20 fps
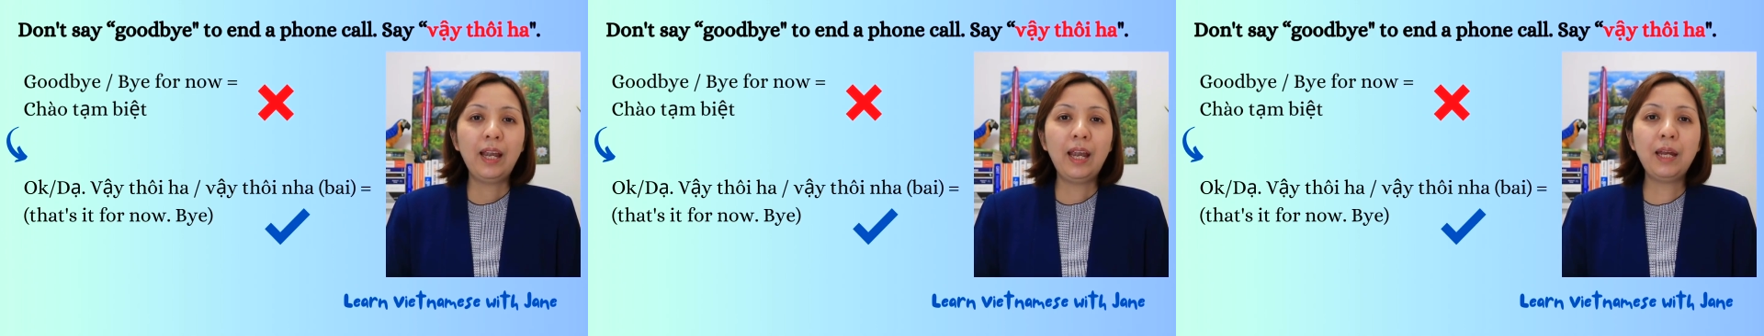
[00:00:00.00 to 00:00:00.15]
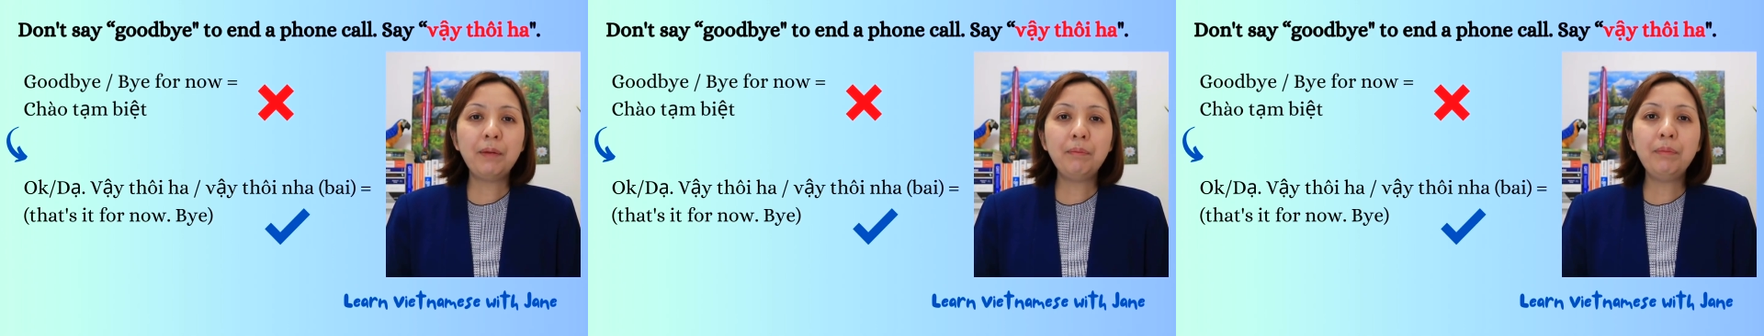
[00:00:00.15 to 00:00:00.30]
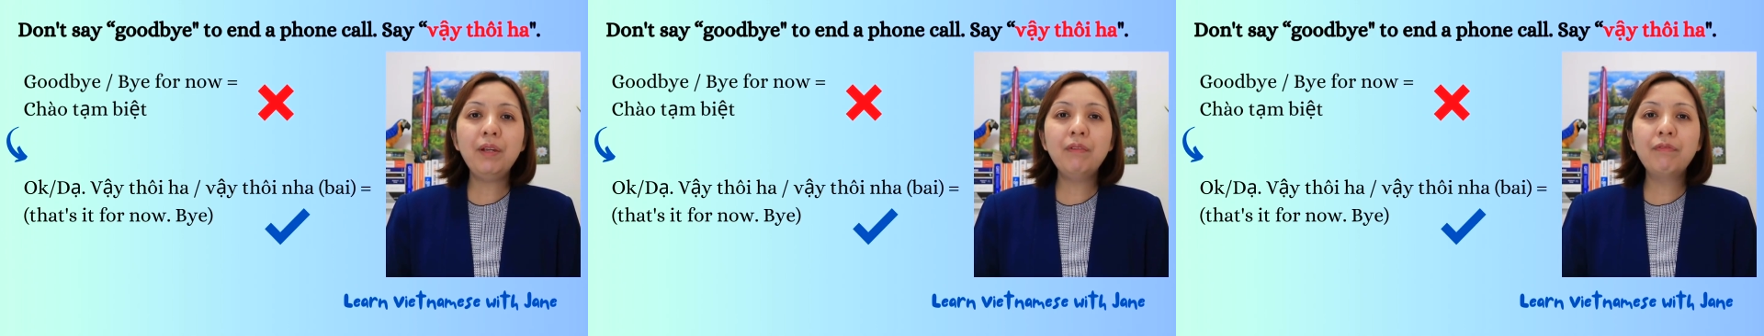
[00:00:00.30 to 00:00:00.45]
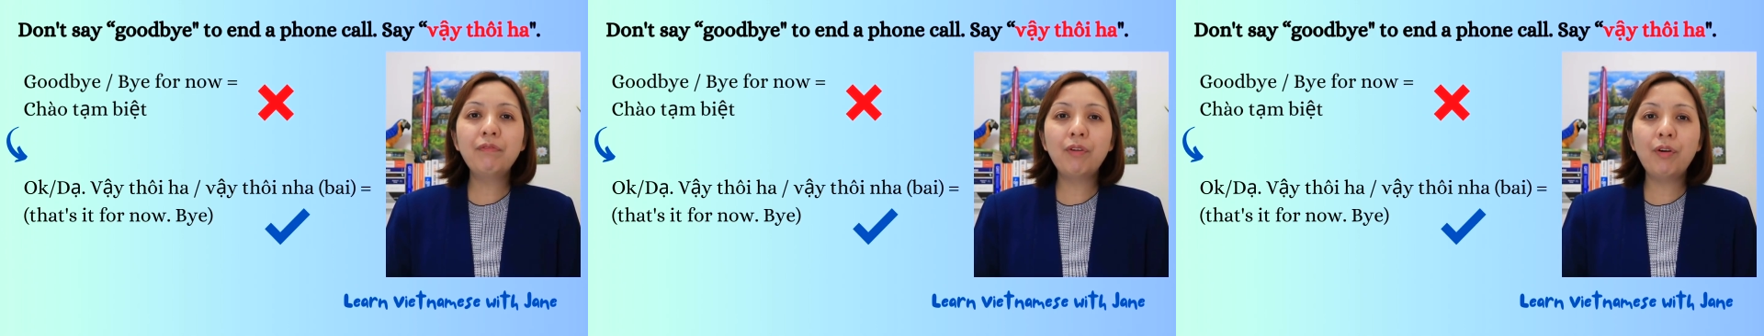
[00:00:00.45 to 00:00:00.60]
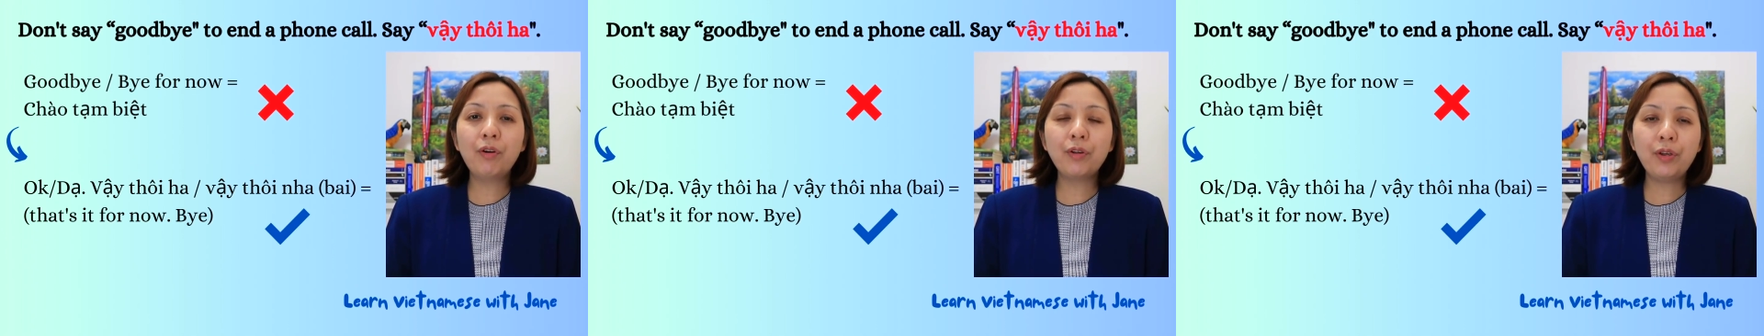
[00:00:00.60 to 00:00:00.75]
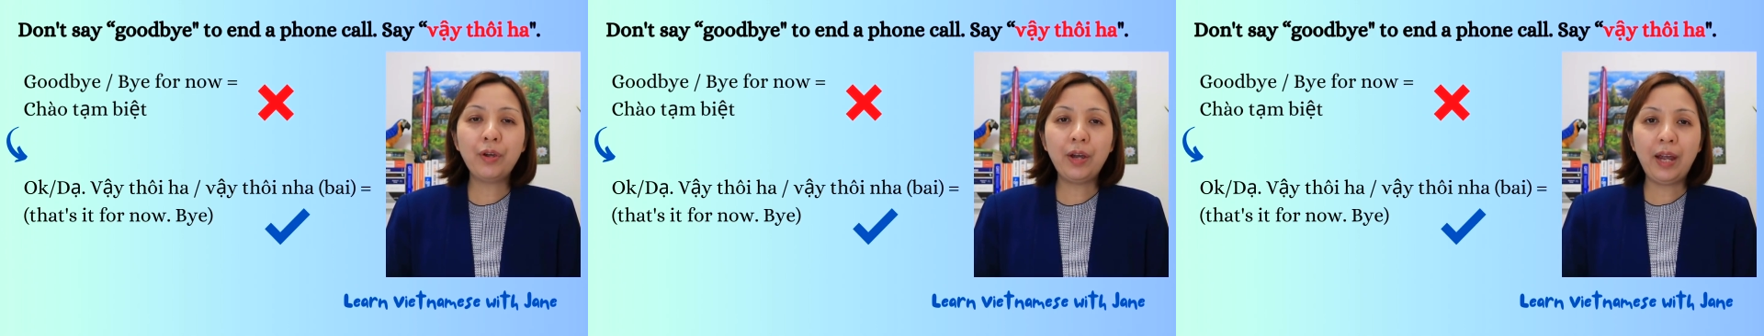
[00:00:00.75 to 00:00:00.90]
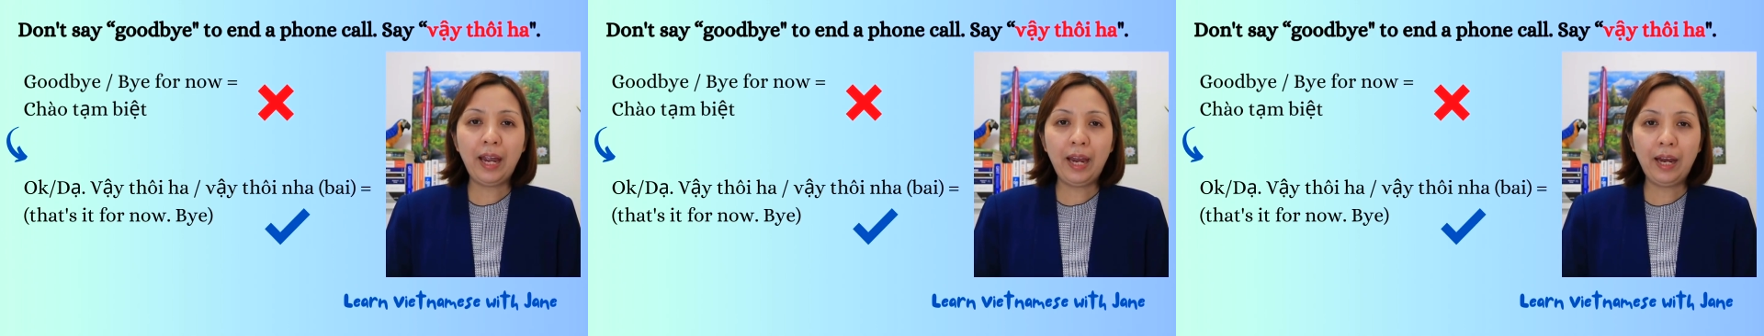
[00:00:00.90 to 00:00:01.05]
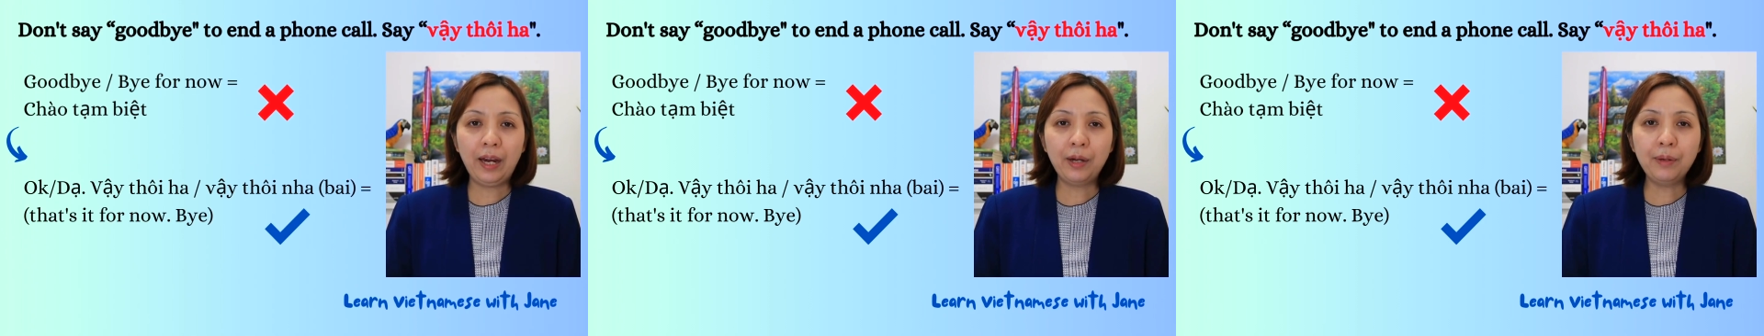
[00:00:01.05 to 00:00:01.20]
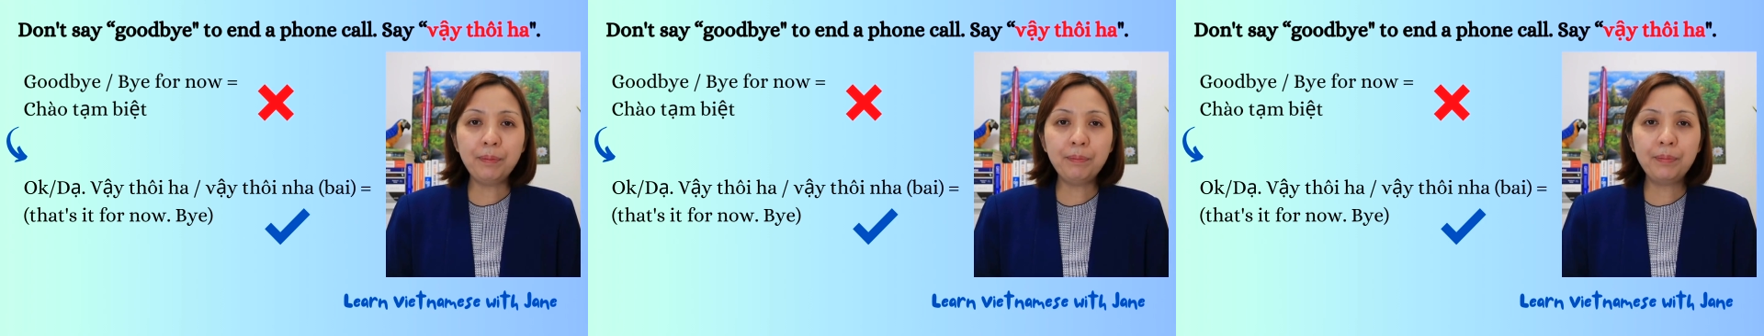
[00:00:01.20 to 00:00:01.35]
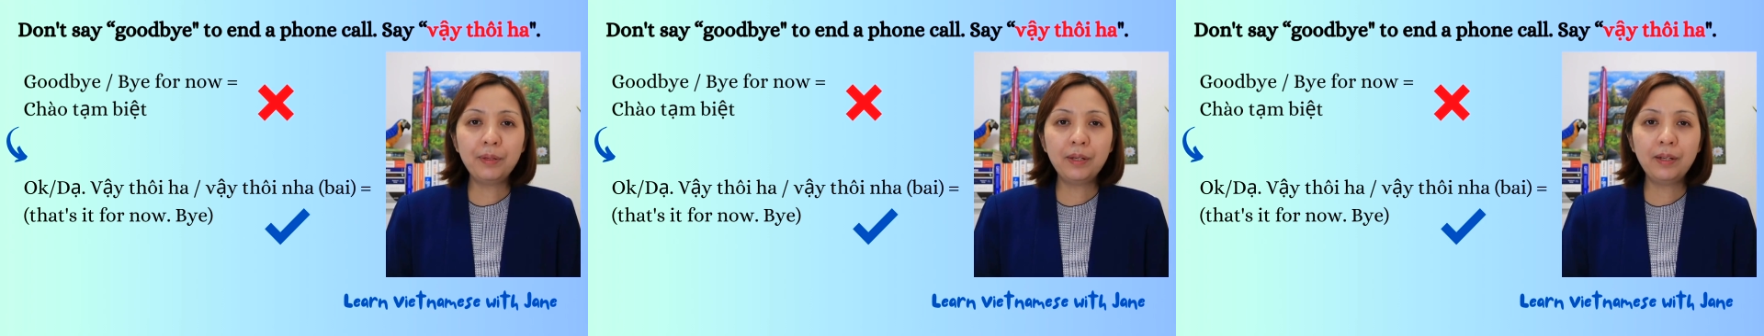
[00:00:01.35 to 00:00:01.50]
and before you hang
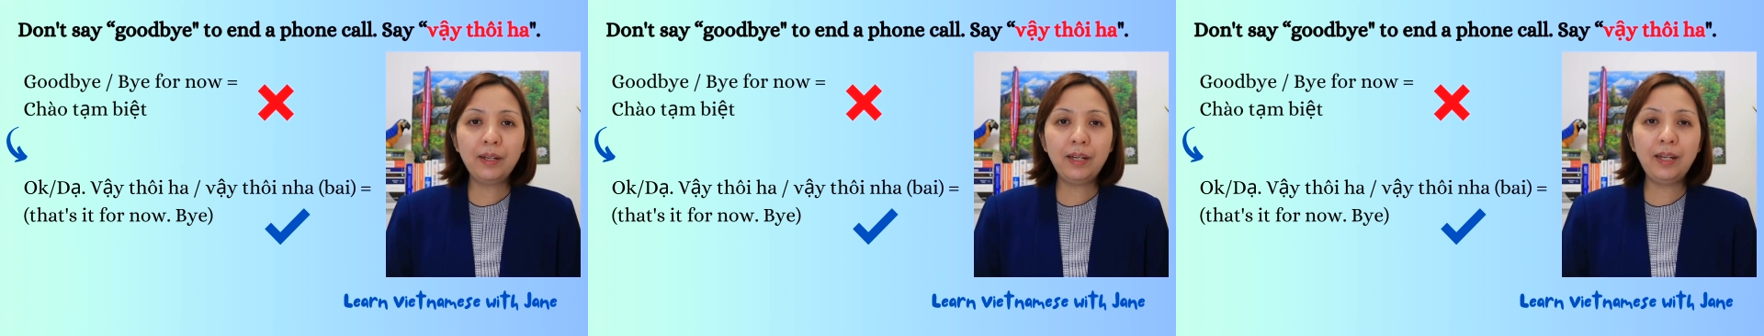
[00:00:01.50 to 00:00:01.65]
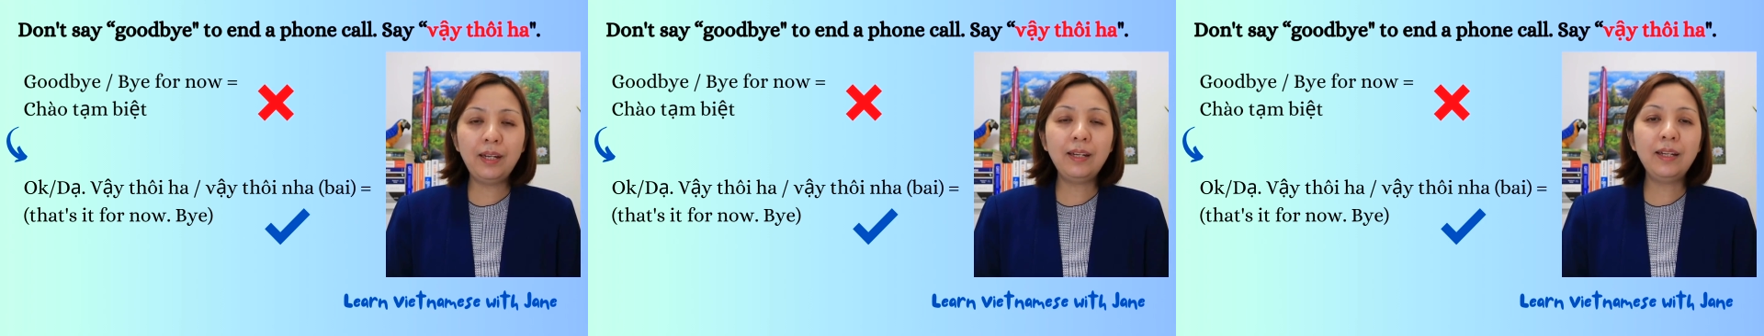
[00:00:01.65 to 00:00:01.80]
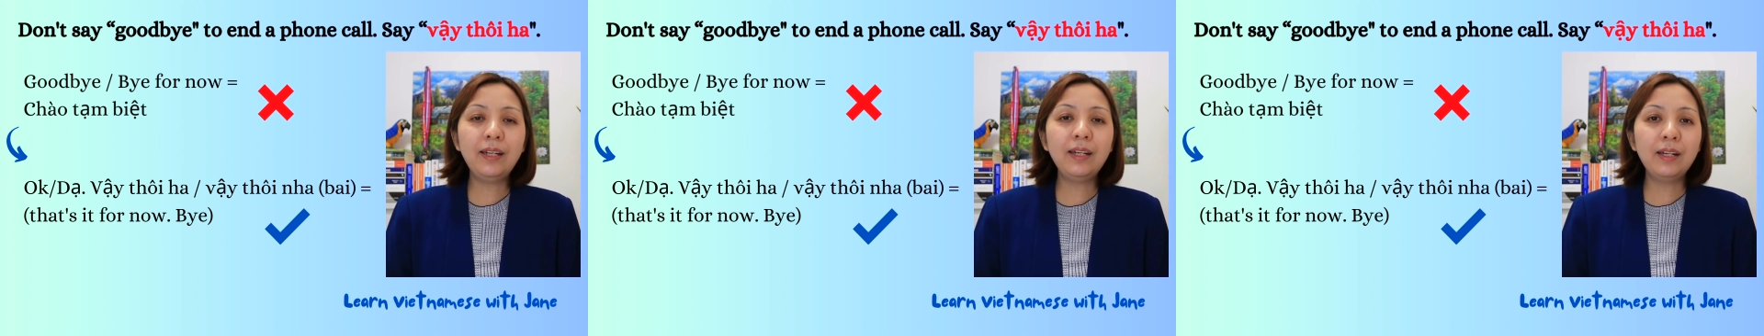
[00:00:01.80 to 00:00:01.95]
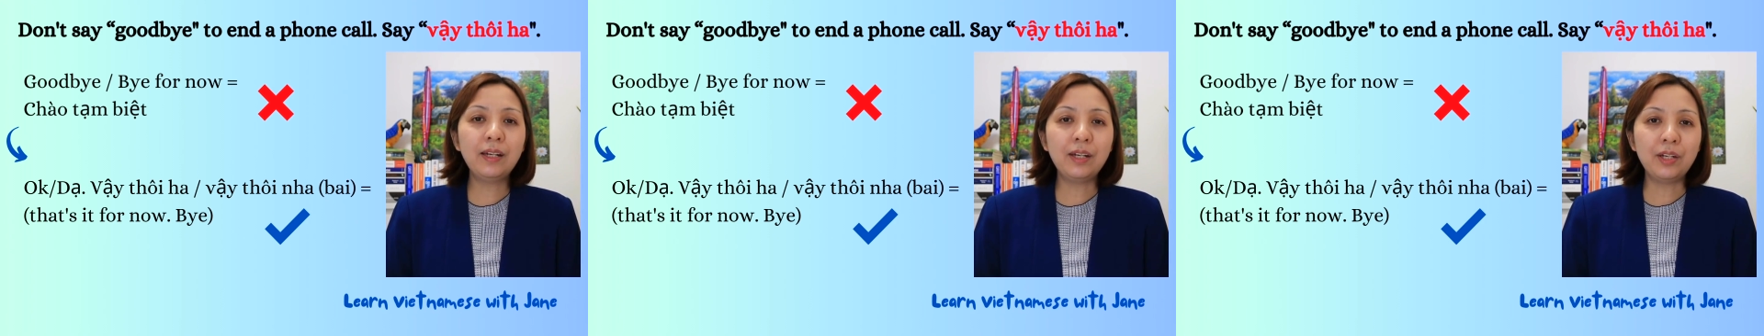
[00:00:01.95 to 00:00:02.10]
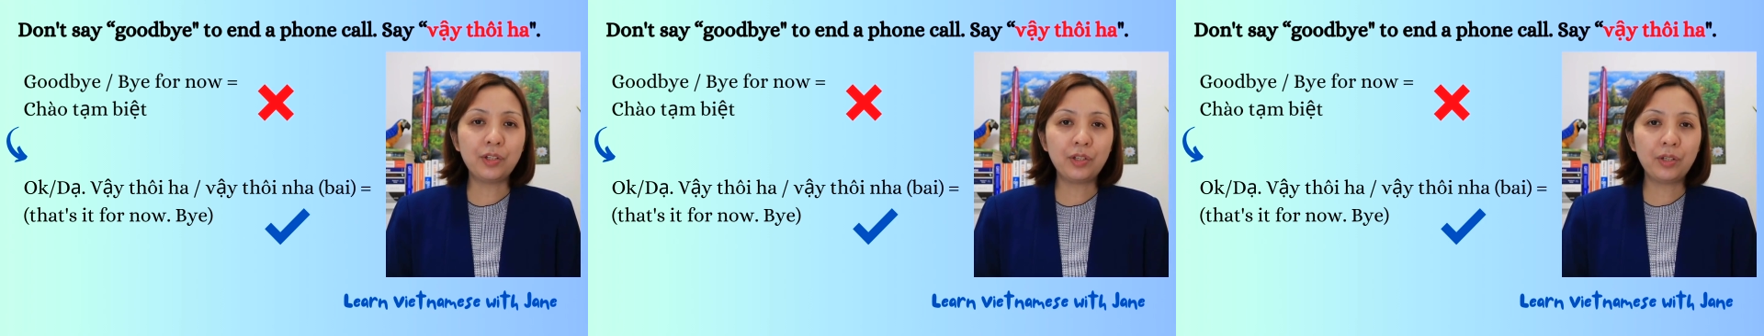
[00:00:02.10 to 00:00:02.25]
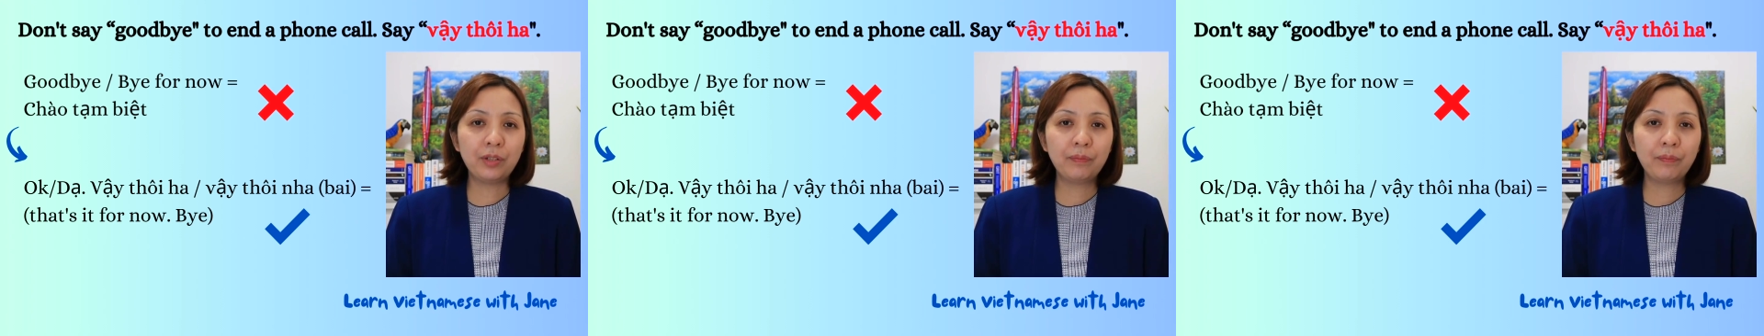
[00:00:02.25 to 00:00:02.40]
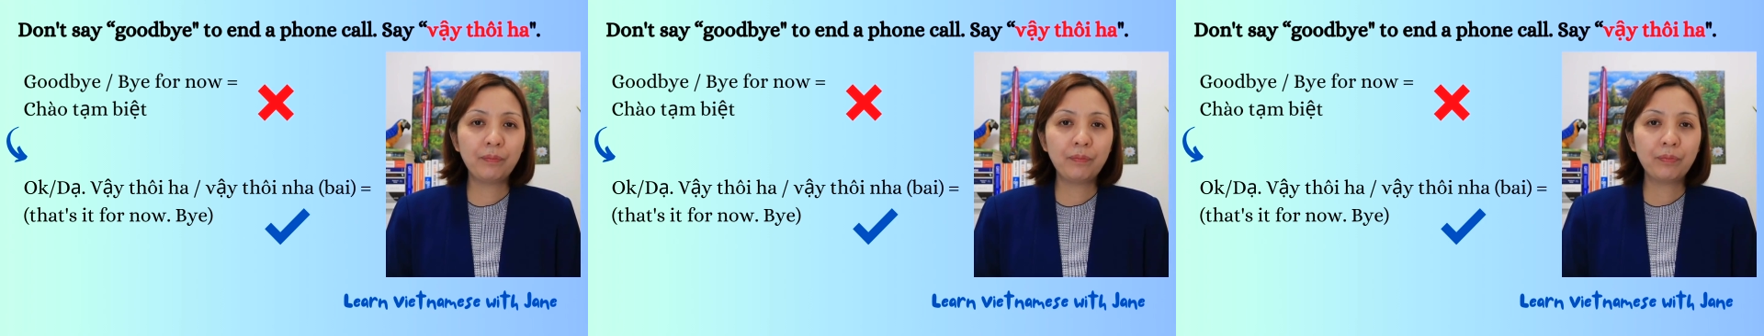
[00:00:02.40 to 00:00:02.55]
up, in English,